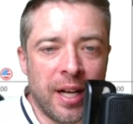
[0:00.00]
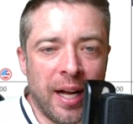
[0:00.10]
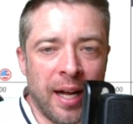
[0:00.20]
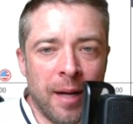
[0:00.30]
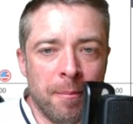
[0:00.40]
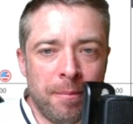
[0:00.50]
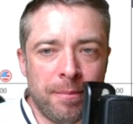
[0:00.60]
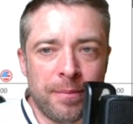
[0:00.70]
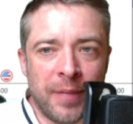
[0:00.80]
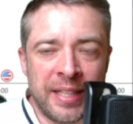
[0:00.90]
I
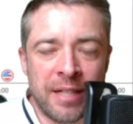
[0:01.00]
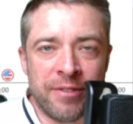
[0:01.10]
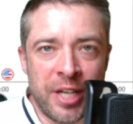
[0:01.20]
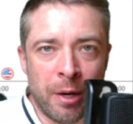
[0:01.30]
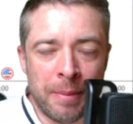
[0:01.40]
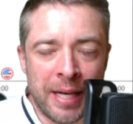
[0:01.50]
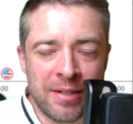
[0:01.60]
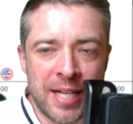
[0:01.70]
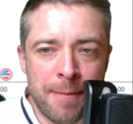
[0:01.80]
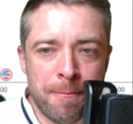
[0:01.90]
did a video
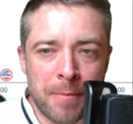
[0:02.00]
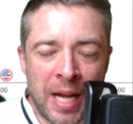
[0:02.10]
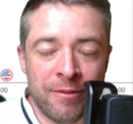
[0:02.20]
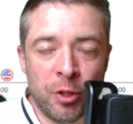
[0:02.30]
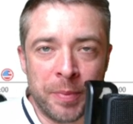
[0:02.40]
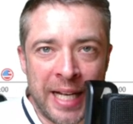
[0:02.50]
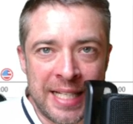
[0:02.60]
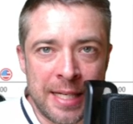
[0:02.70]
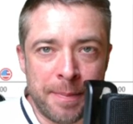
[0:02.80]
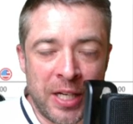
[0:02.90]
about it. I haven't
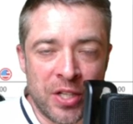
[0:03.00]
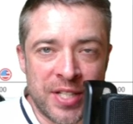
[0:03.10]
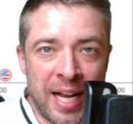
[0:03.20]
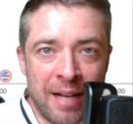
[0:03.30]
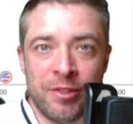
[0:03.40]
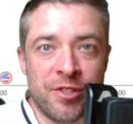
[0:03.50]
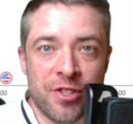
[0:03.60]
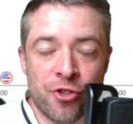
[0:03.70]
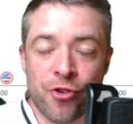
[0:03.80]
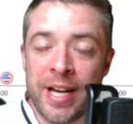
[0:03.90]
updated because I haven't
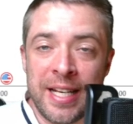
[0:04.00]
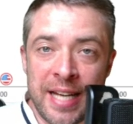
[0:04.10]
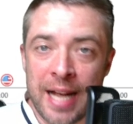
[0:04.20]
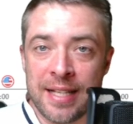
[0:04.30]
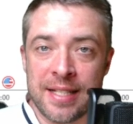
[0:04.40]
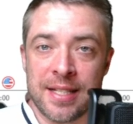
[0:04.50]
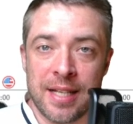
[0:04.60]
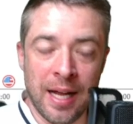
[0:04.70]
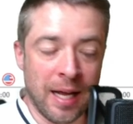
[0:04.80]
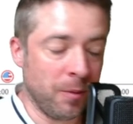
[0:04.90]
traded yet.
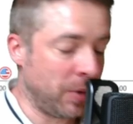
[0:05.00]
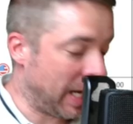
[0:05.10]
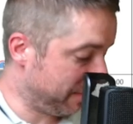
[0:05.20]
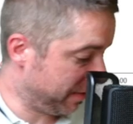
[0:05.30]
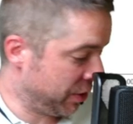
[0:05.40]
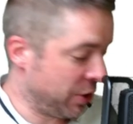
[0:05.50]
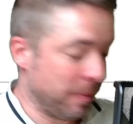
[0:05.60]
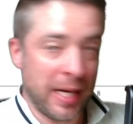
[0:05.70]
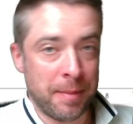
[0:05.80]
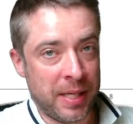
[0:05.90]
We have a new
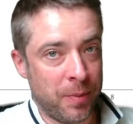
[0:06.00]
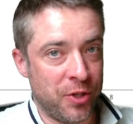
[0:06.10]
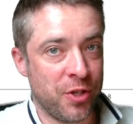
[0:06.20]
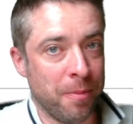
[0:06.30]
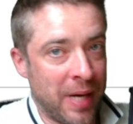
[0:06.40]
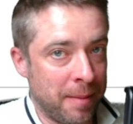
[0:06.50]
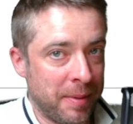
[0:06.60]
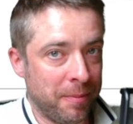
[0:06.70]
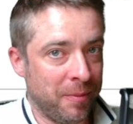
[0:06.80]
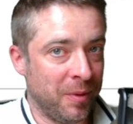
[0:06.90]
baby, which you may be
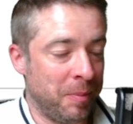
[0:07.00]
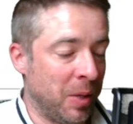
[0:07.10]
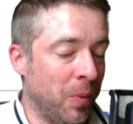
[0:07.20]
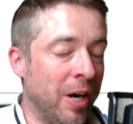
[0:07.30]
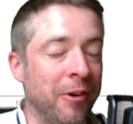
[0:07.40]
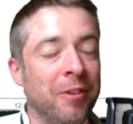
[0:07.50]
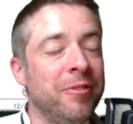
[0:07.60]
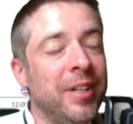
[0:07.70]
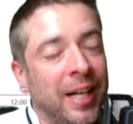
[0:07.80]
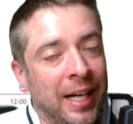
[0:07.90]
aware of,
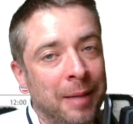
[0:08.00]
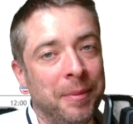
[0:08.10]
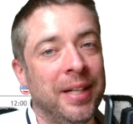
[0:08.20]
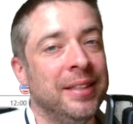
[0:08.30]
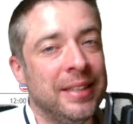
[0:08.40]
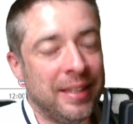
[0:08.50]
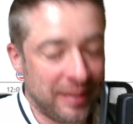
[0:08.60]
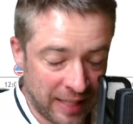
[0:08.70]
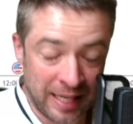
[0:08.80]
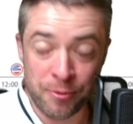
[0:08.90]
and
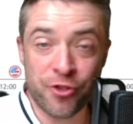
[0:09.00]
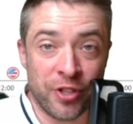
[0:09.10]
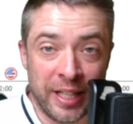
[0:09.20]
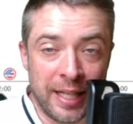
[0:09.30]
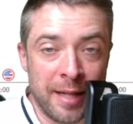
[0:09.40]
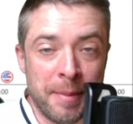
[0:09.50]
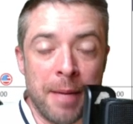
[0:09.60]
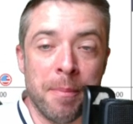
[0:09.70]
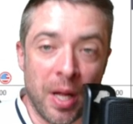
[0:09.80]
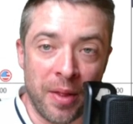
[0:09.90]
I'm struggling at the
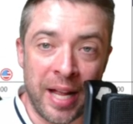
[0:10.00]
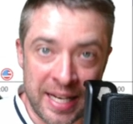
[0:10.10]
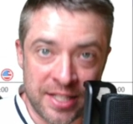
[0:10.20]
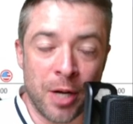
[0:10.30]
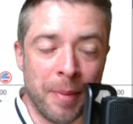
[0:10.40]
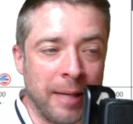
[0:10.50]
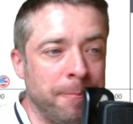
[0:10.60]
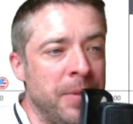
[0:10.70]
minute, but it is coming.